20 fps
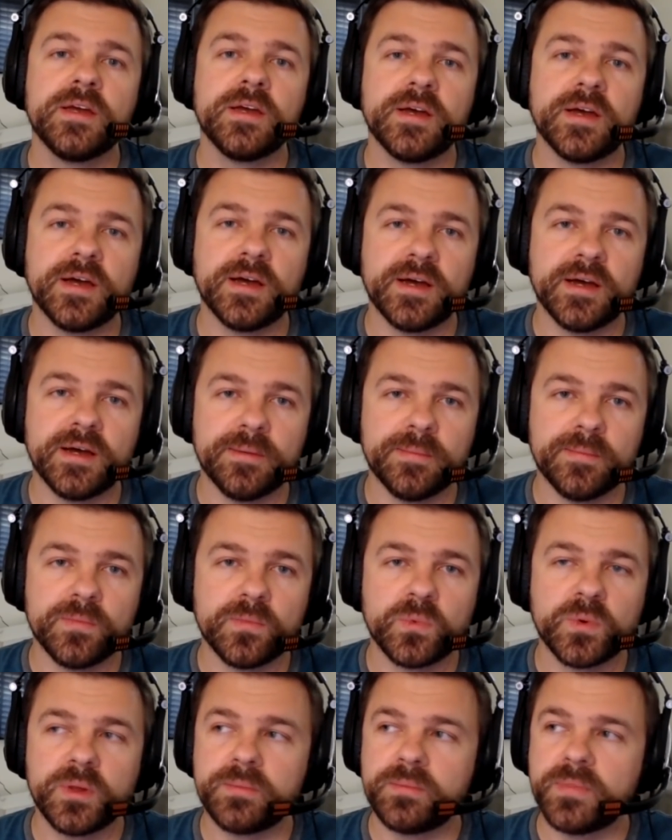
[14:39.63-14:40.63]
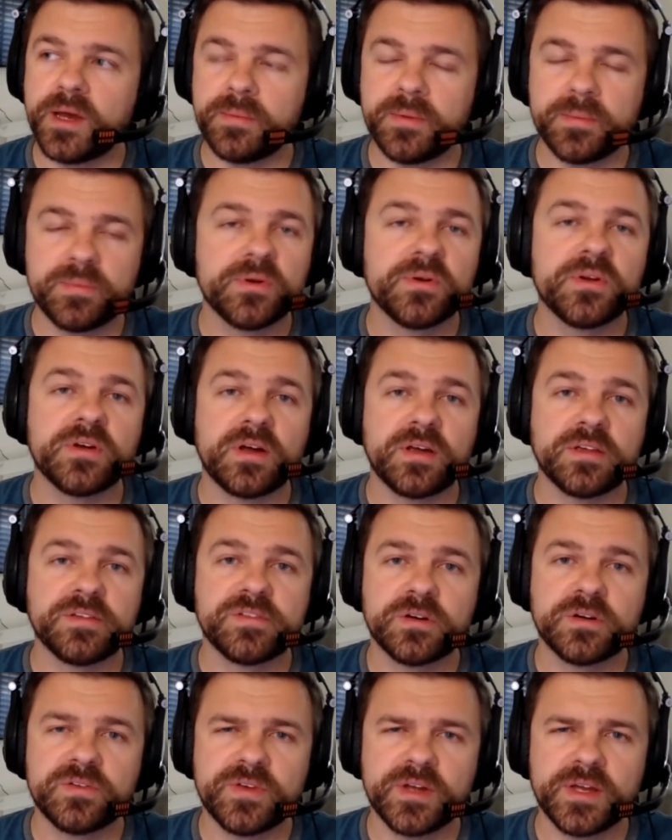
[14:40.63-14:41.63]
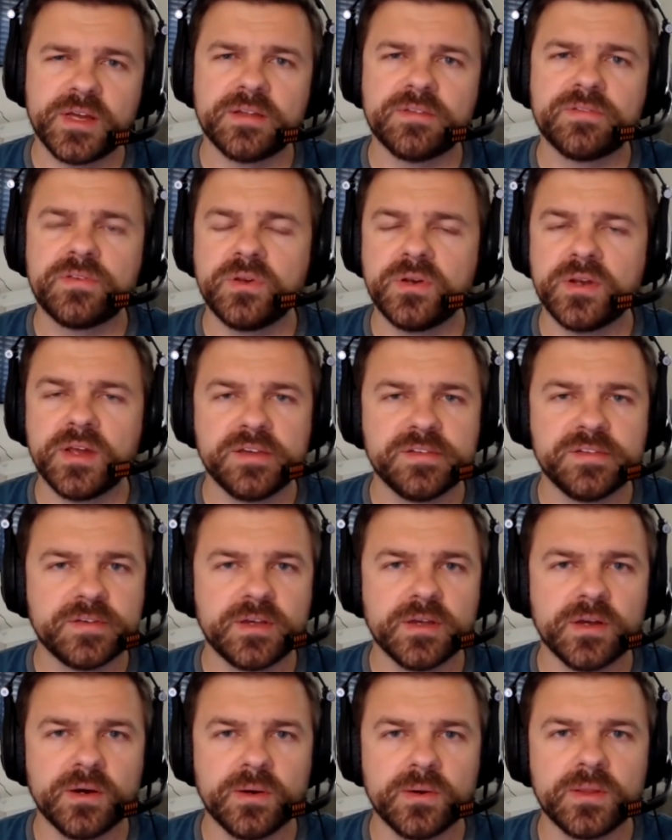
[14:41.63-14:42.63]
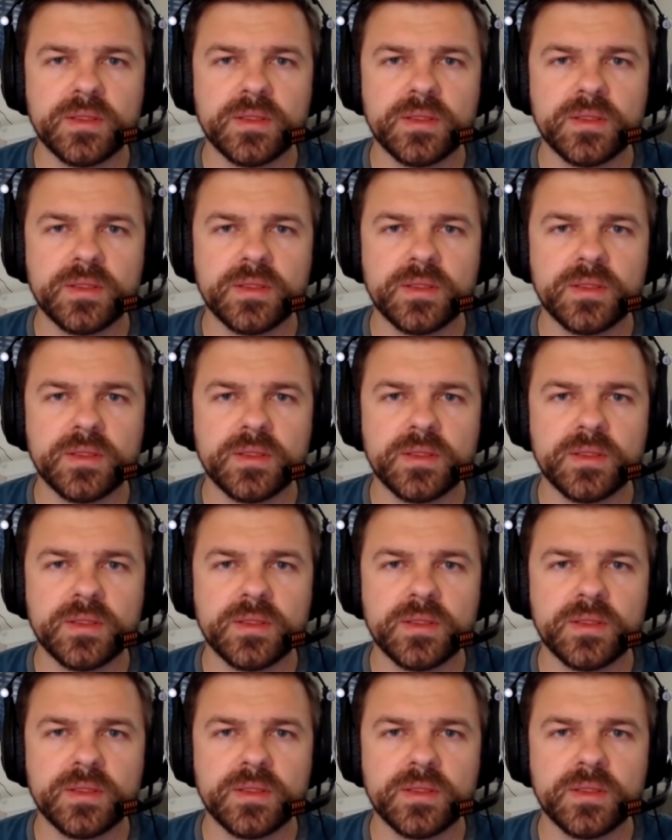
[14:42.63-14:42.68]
I put out a survey a few days ago.